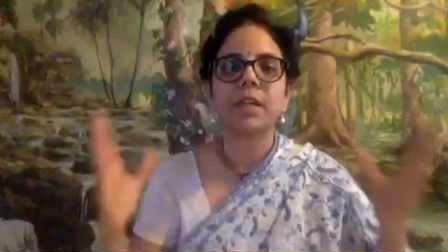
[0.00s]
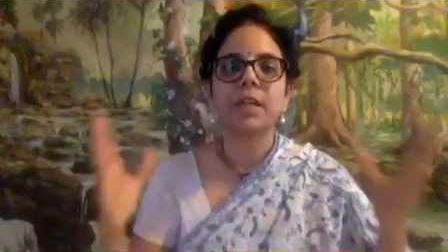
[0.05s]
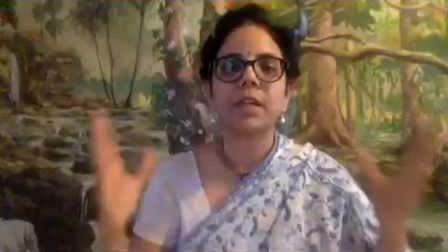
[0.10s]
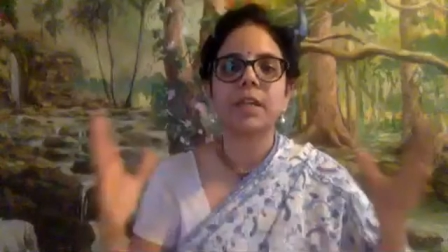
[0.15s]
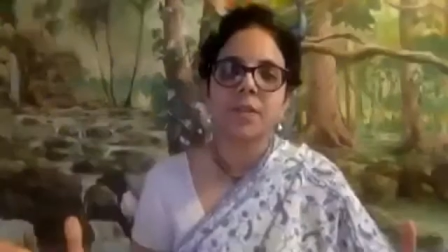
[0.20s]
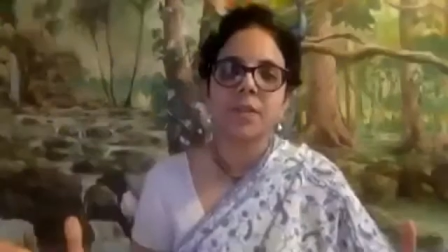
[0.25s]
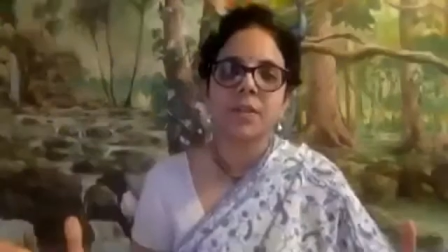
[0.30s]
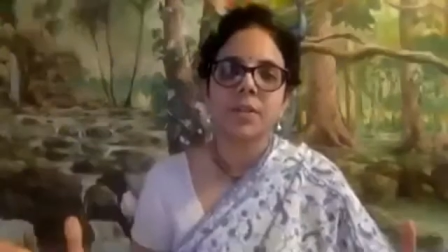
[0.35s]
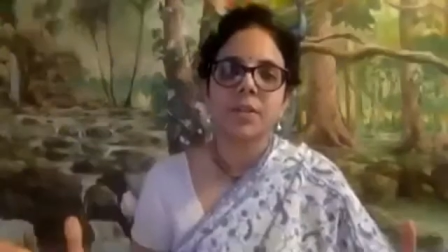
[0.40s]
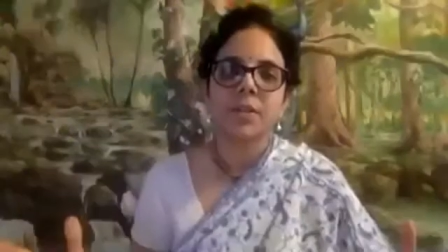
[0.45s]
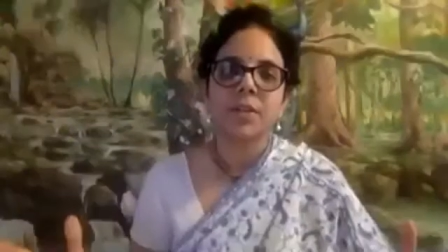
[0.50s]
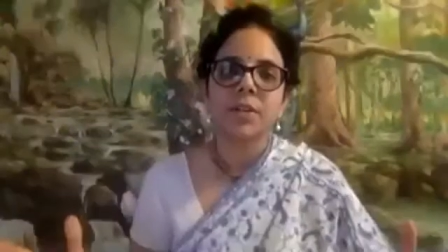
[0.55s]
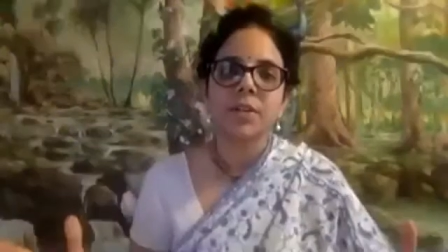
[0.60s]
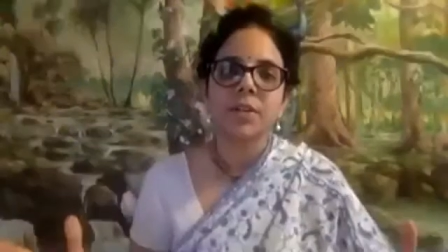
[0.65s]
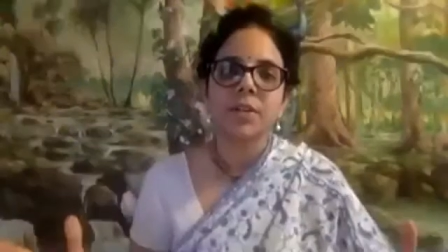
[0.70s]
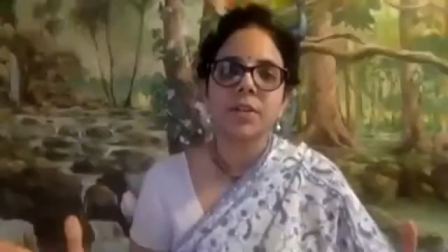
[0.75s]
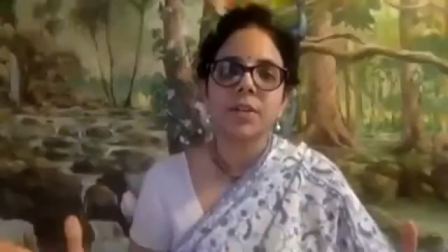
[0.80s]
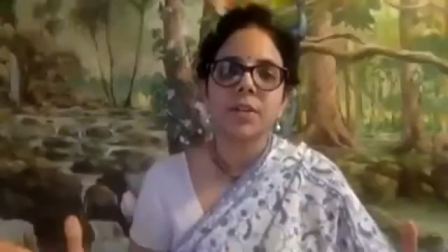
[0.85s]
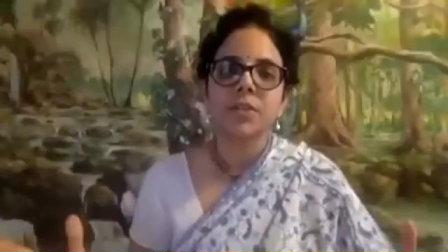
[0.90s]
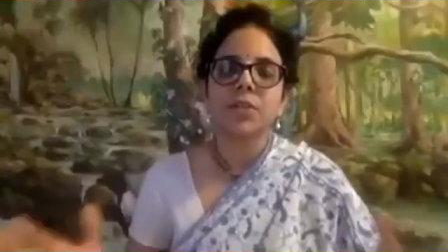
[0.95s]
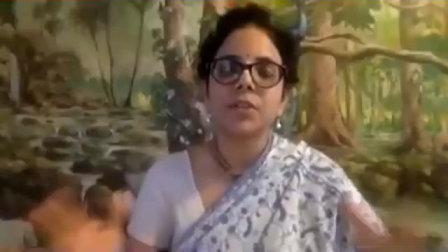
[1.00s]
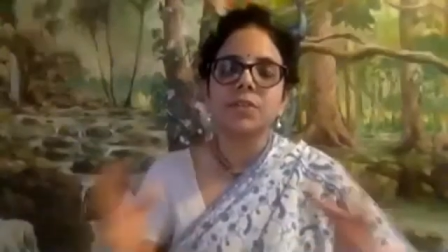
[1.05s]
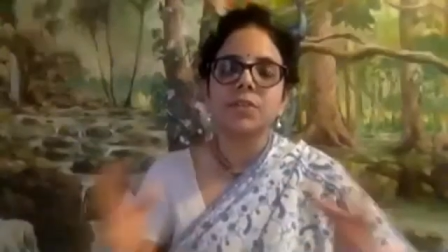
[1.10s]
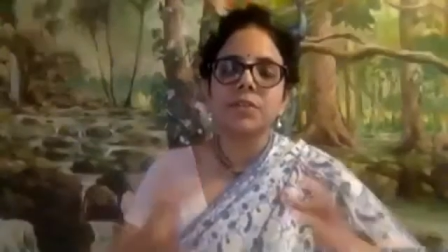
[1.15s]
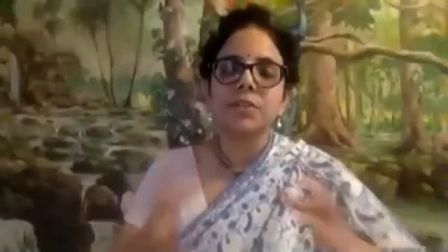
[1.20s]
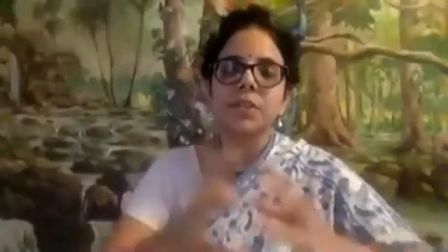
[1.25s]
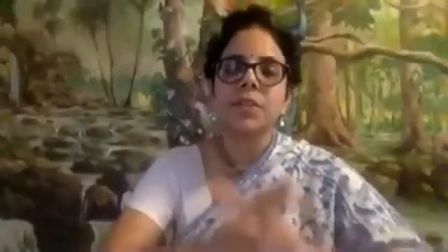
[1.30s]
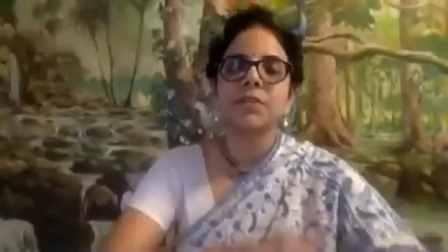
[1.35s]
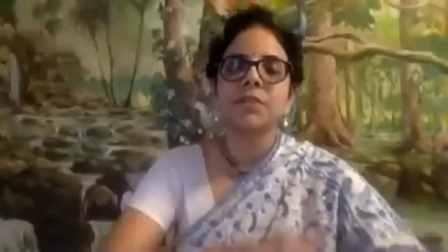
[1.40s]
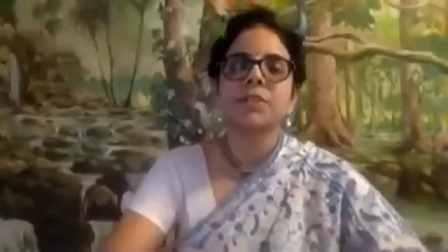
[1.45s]
So
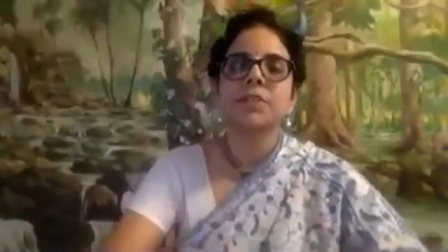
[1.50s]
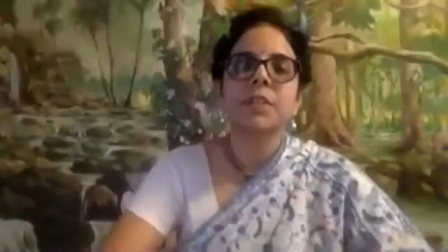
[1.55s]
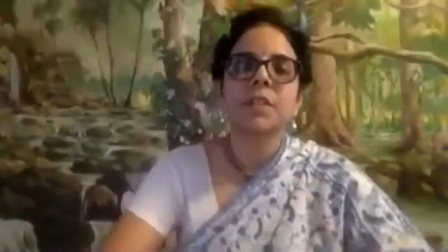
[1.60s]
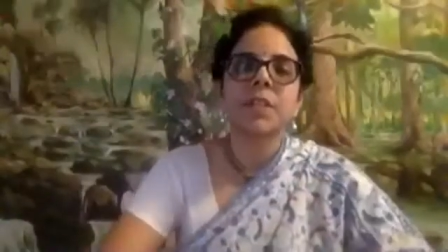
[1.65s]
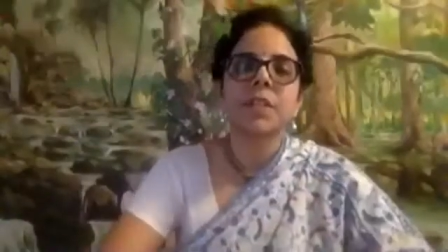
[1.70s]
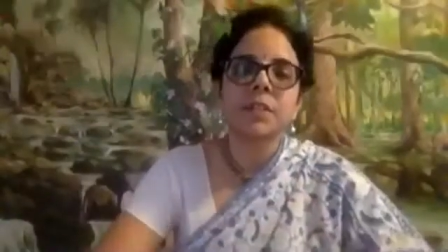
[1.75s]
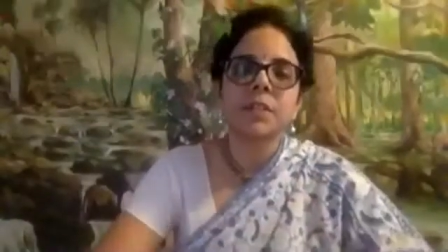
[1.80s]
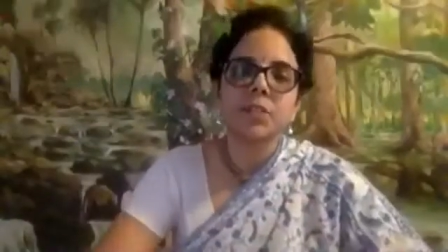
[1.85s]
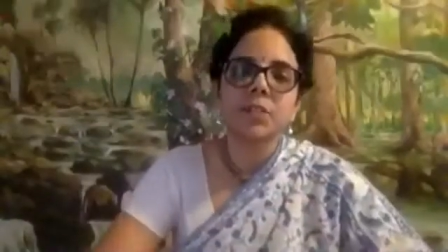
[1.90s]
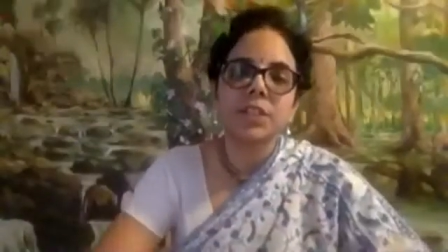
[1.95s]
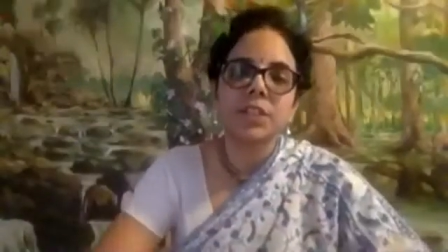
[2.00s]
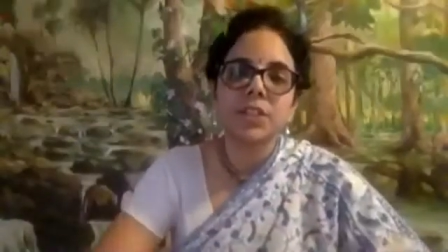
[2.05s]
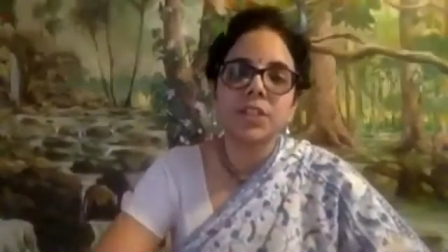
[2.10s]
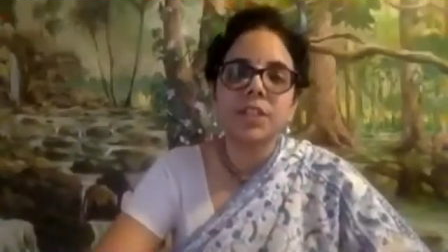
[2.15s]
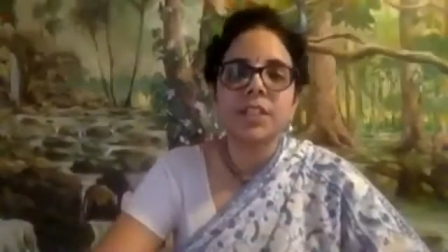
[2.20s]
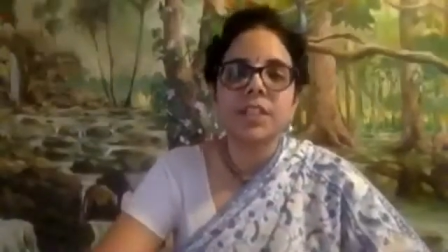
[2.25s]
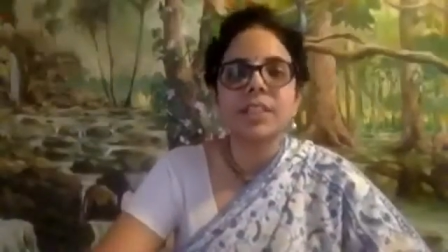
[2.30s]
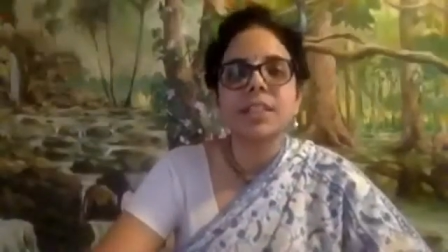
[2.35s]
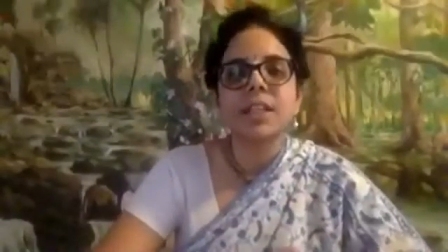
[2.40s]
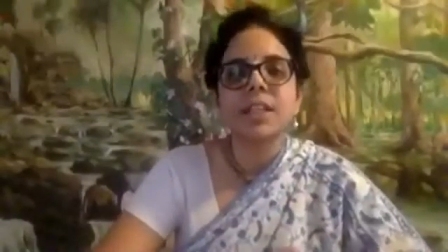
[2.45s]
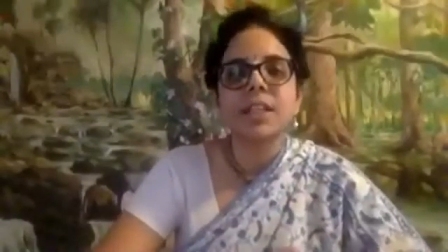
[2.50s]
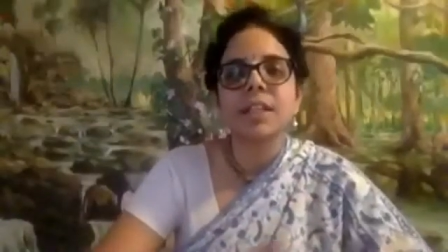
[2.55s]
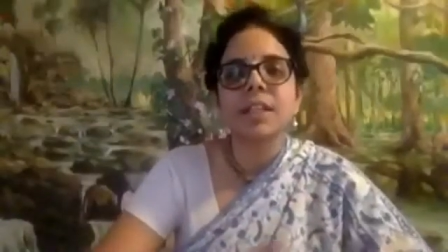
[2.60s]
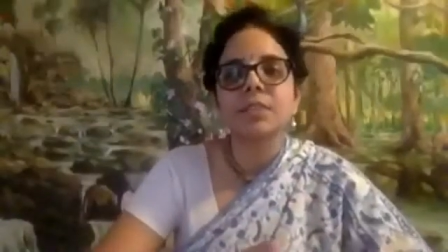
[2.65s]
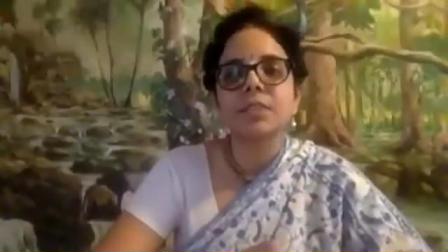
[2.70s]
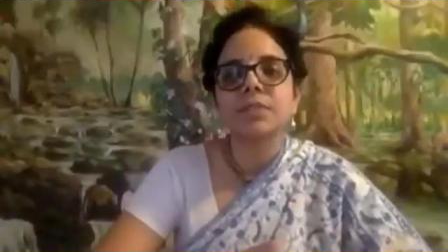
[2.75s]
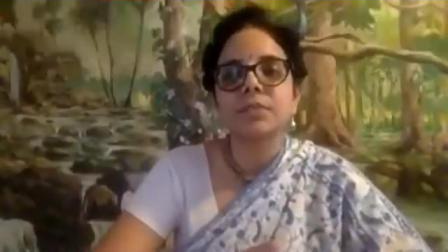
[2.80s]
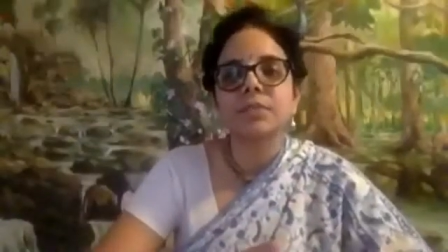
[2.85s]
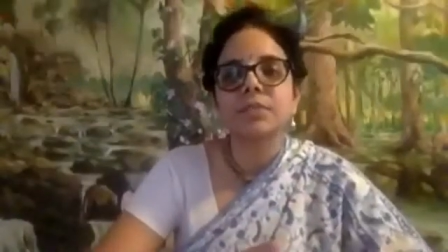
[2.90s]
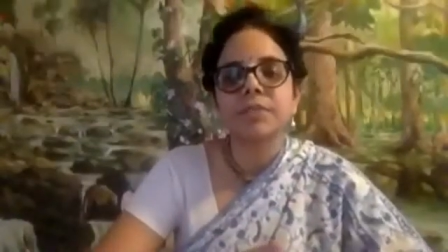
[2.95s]
the journey starts
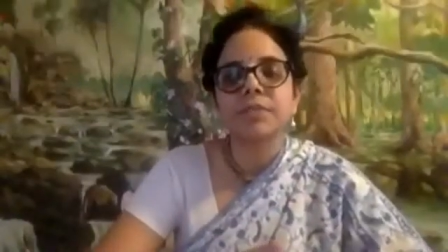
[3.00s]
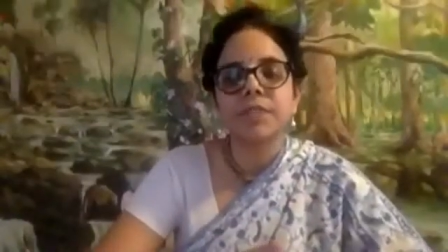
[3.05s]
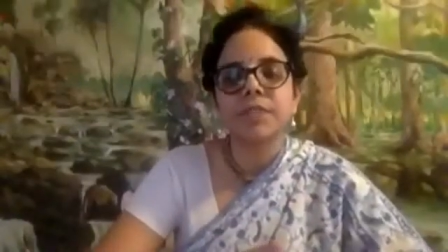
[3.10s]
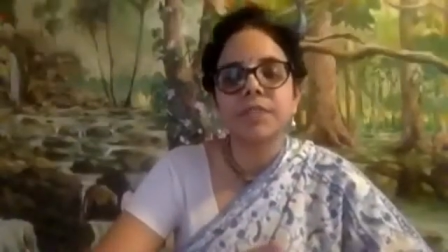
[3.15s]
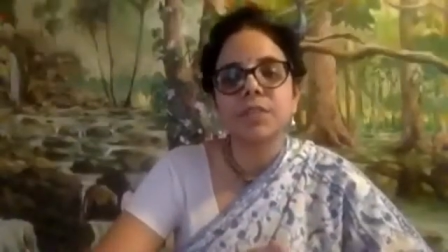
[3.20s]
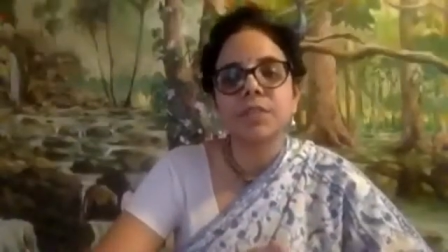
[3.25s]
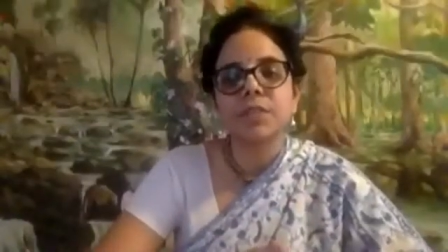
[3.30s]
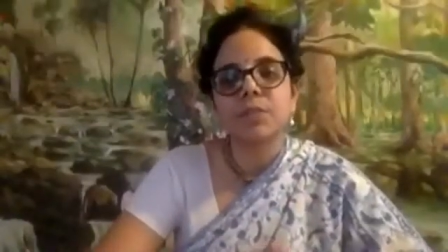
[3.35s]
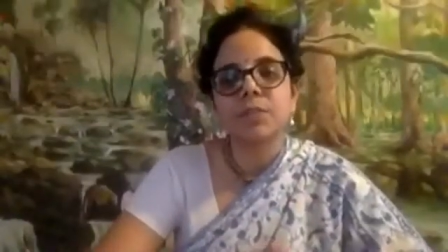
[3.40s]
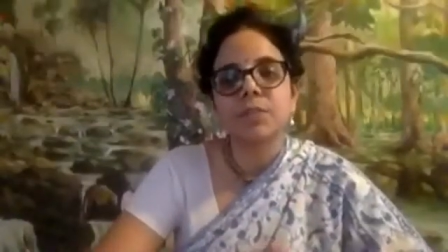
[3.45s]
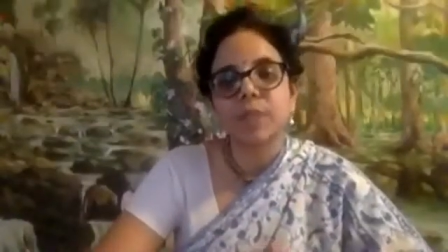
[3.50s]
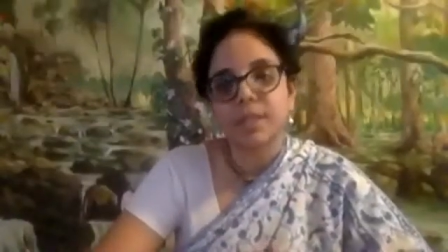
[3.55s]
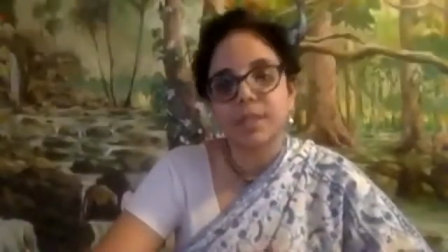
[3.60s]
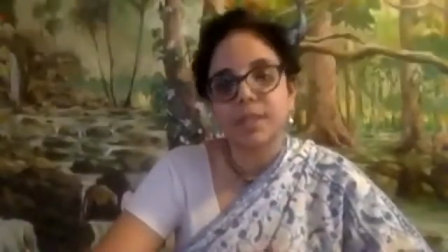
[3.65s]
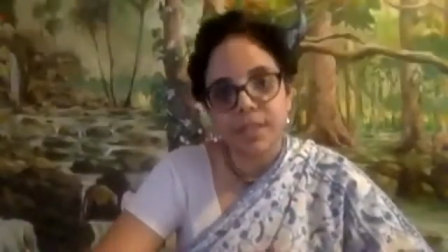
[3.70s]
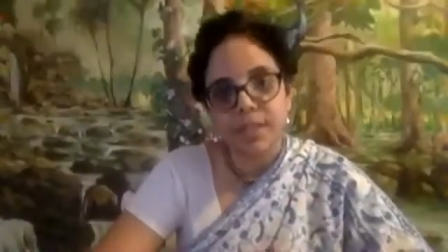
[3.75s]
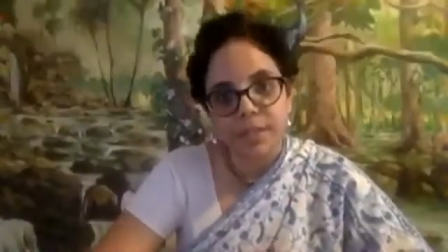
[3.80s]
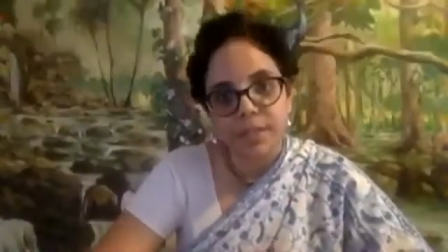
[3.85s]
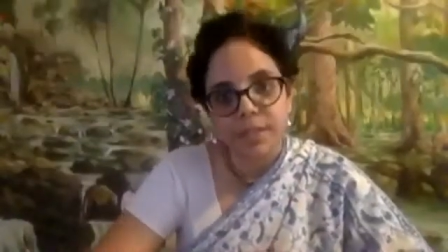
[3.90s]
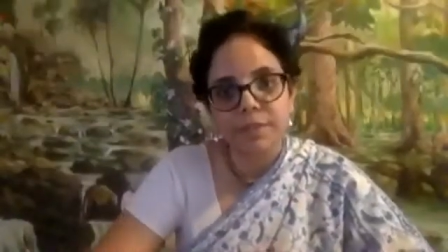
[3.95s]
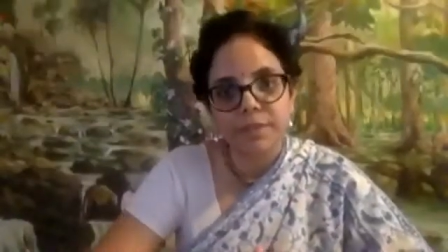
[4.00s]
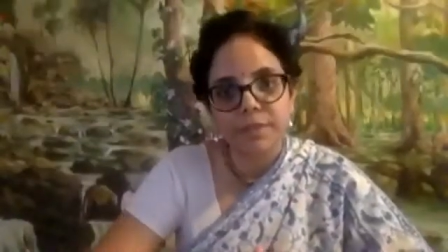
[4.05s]
first with oneself,